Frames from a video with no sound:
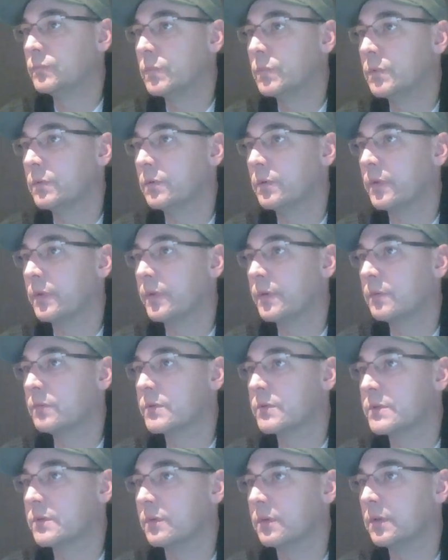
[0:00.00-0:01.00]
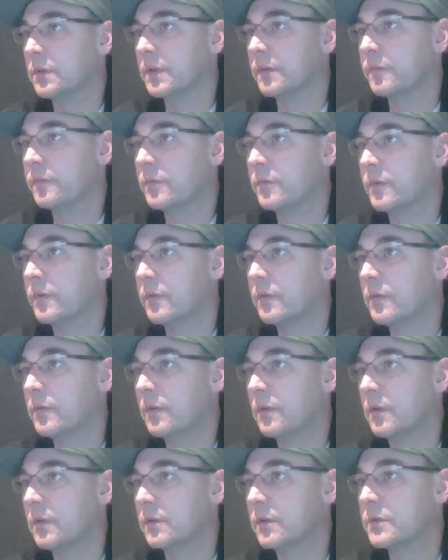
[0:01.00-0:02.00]
I think we're sort of left with
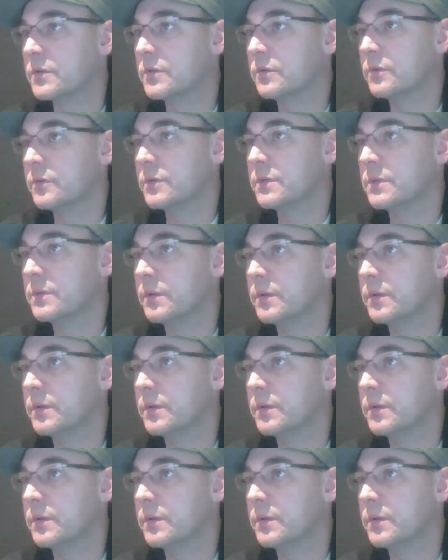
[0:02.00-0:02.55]
not a lot of choice, to be